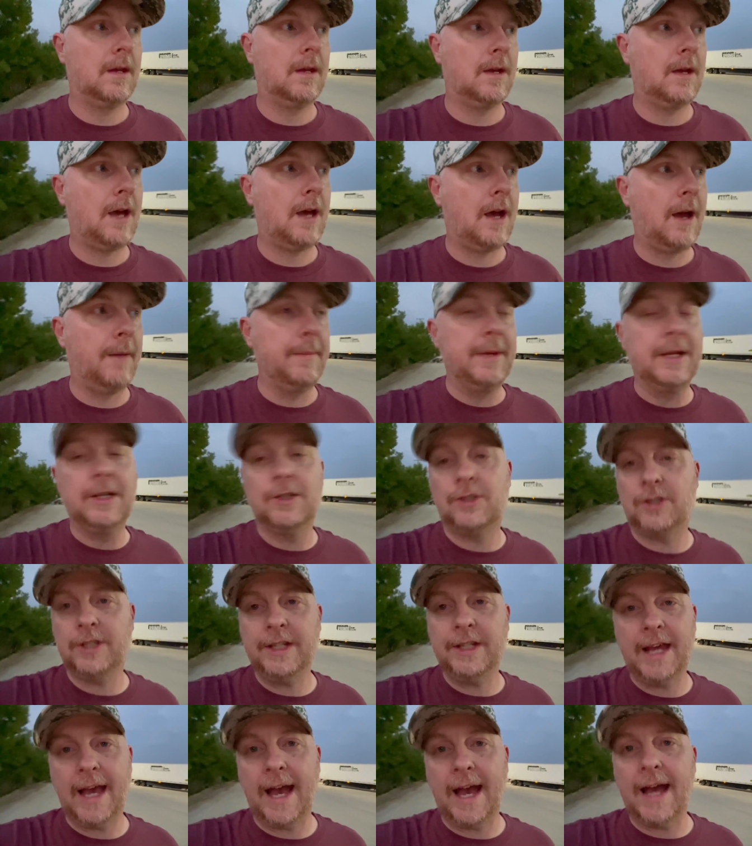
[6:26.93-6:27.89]
I mean,
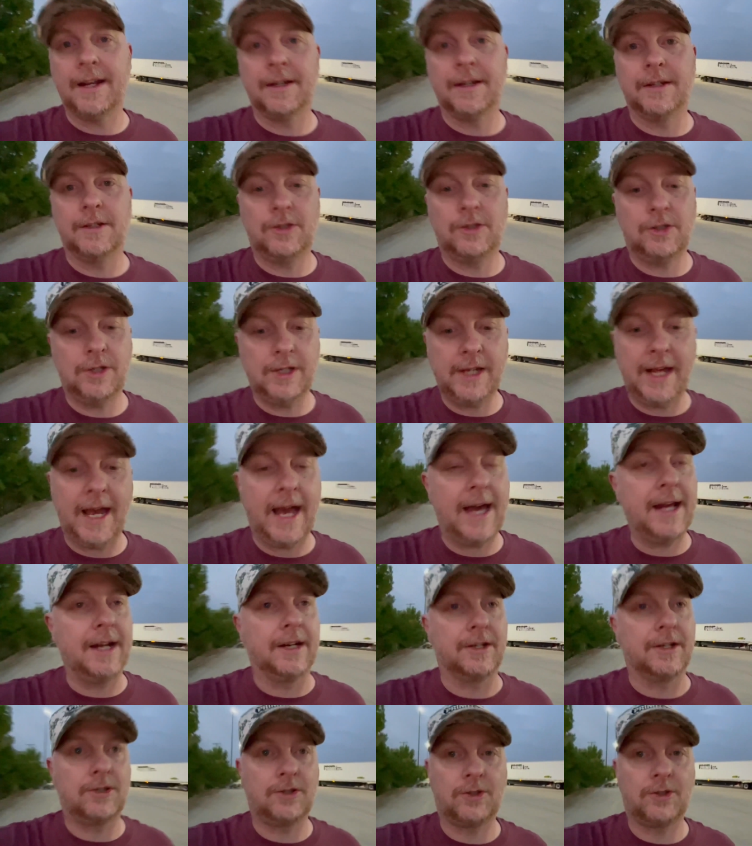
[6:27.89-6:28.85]
she had, she
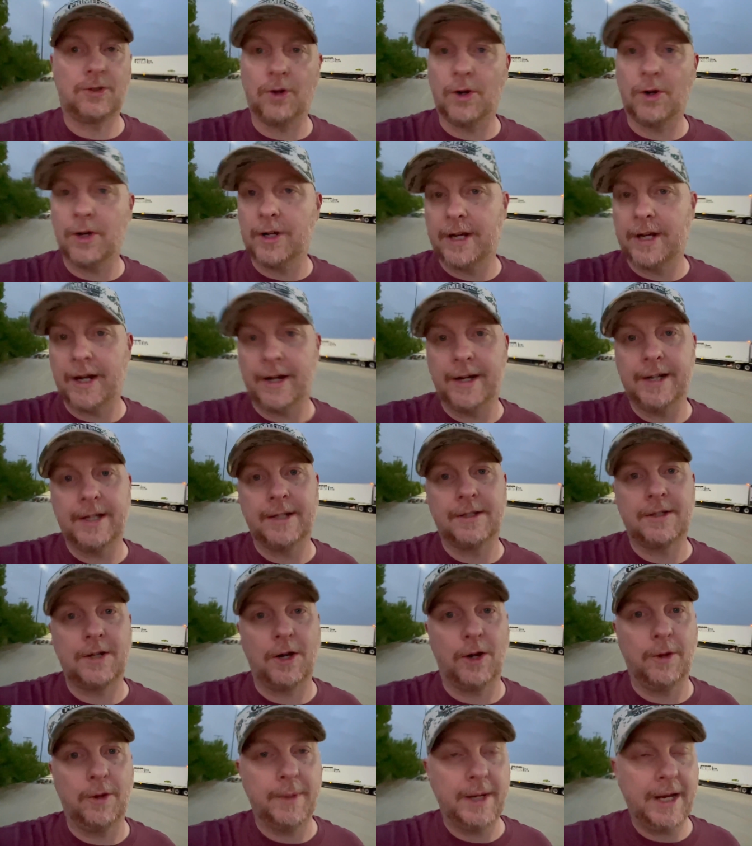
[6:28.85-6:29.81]
had extraordinary
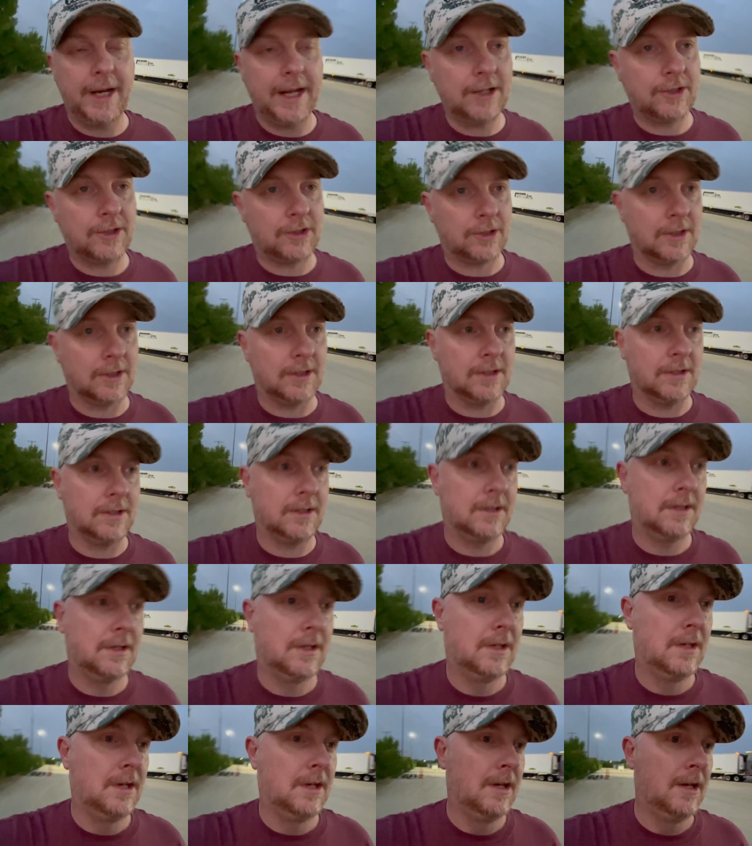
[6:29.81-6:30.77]
determination.
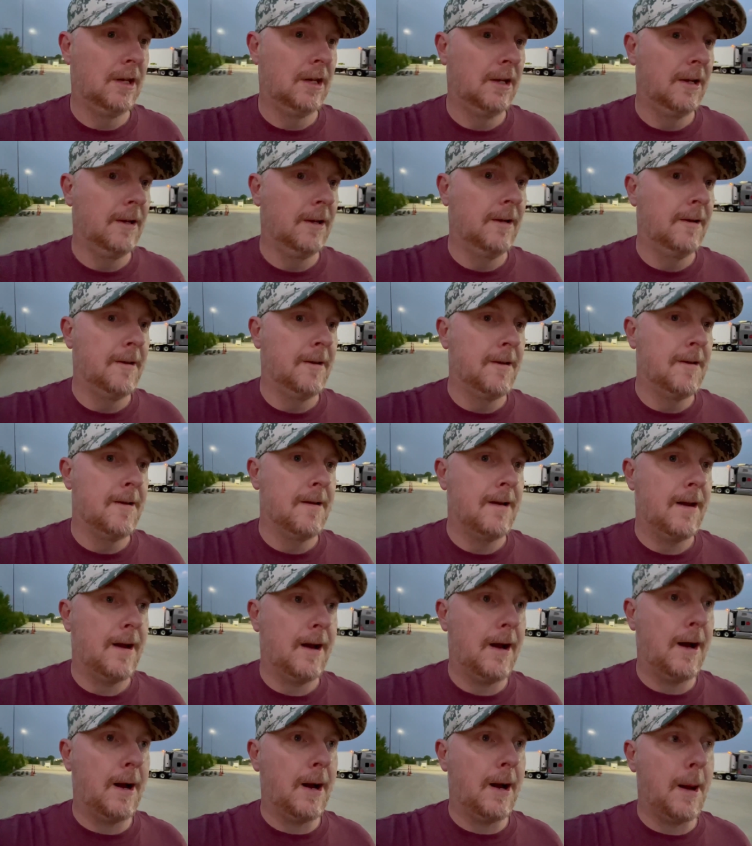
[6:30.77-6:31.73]

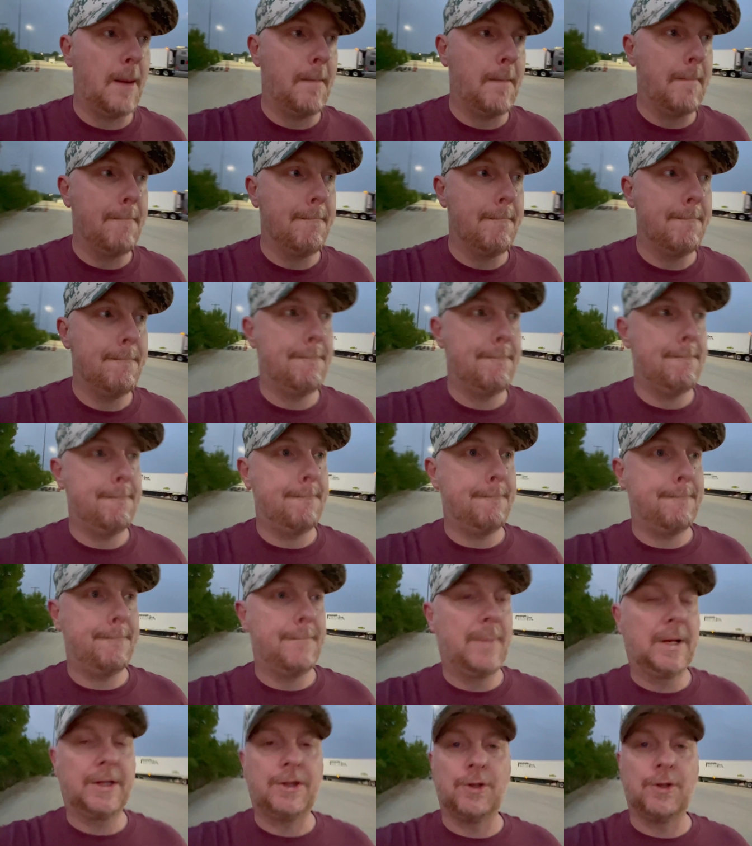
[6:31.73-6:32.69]
Um,
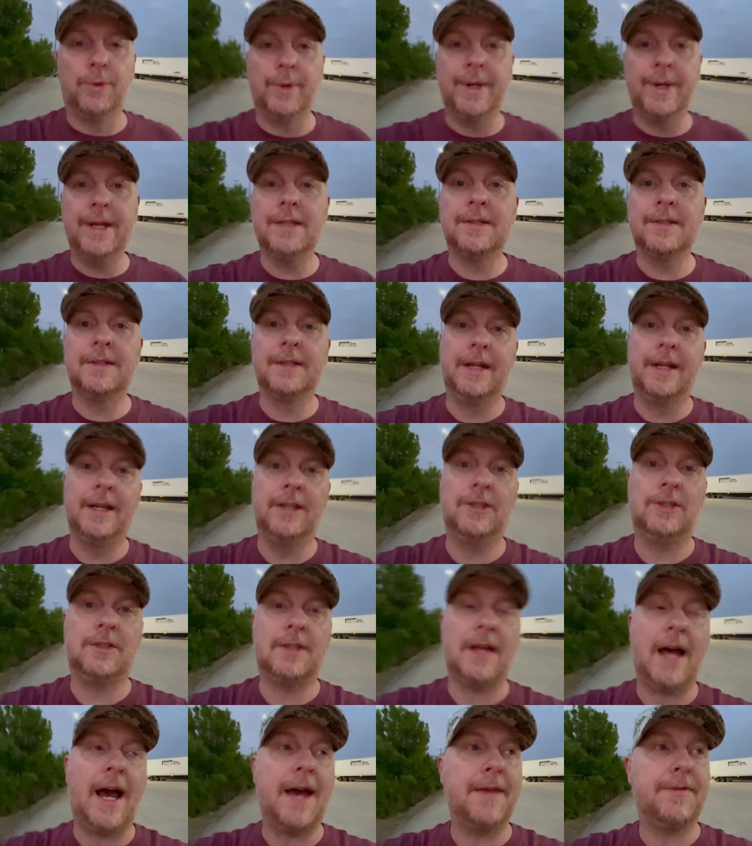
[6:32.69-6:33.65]
but the reason
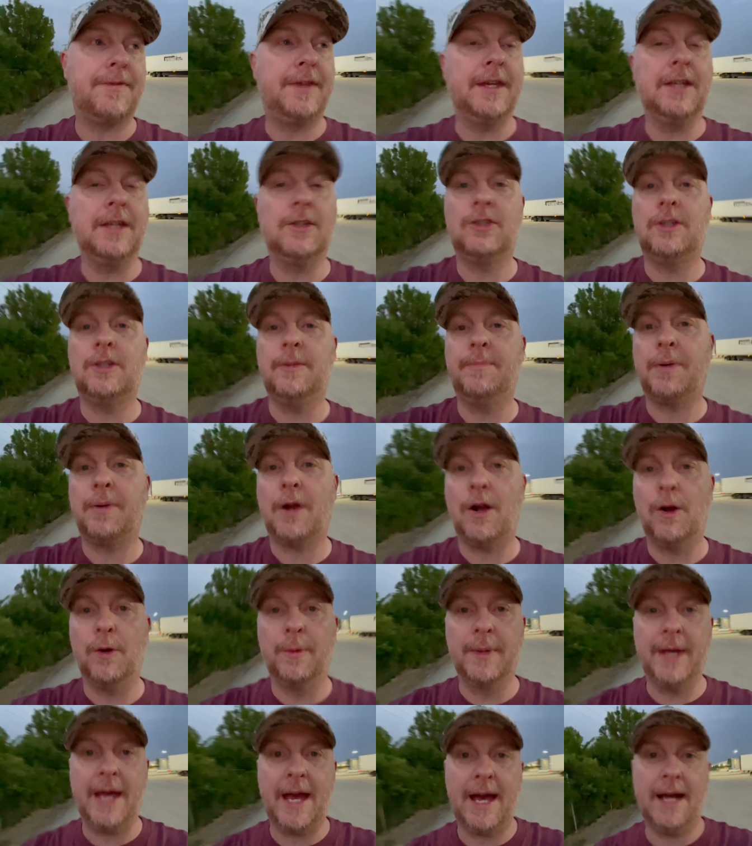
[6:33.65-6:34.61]
is, I think she
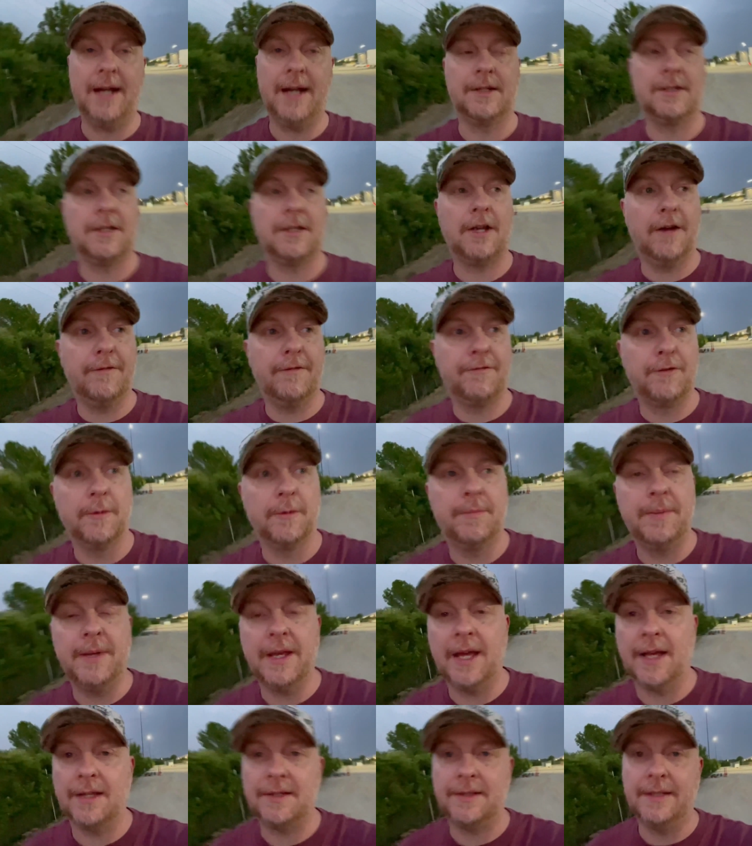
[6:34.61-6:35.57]
probably had a tougher
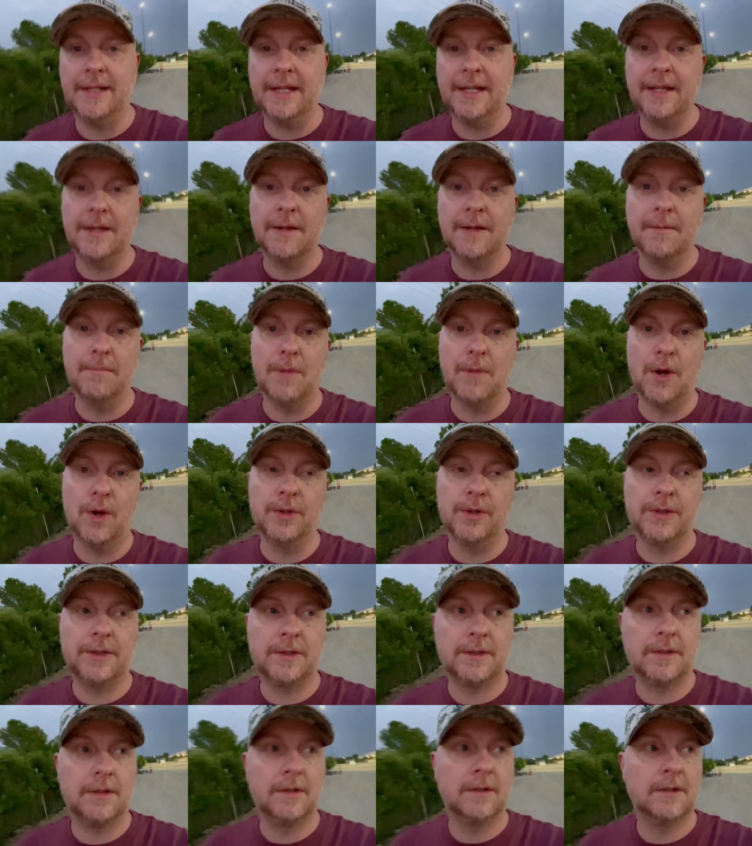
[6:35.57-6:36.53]
PSD than
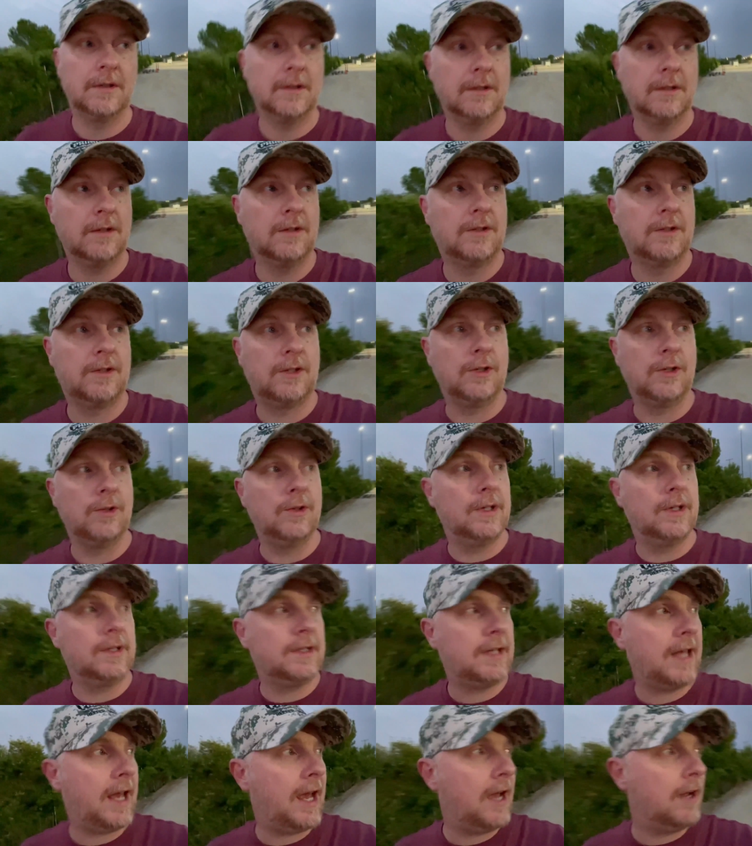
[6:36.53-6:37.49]
most
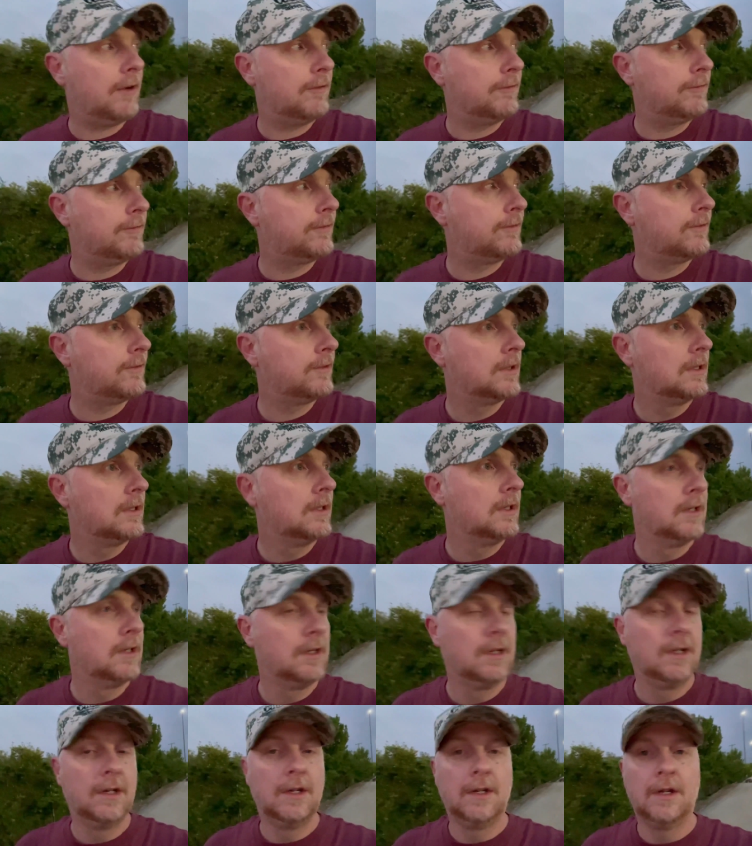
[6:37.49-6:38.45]
students have.
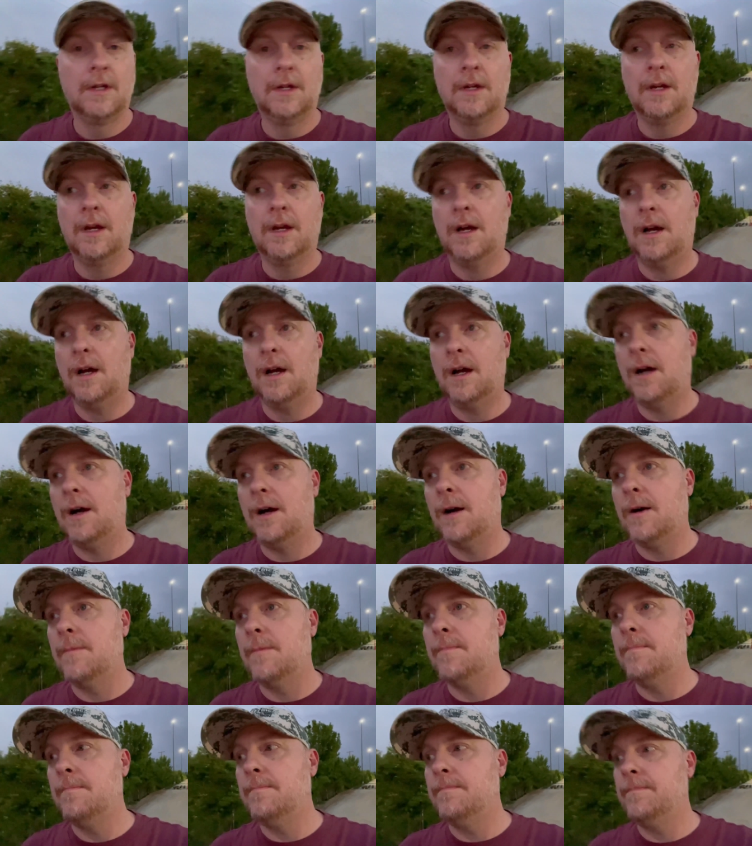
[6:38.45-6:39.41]

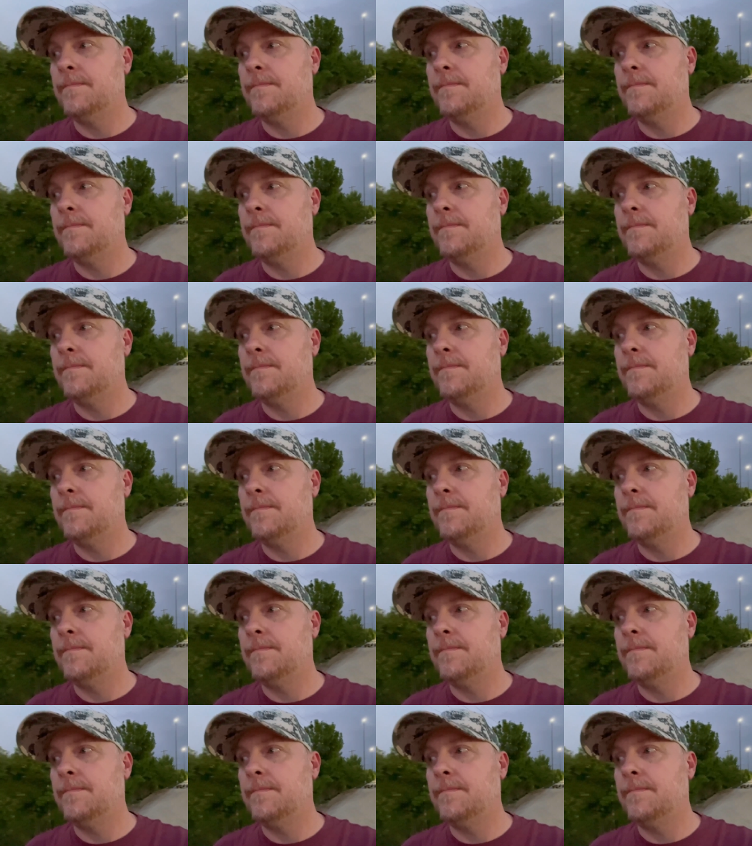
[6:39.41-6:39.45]
Um,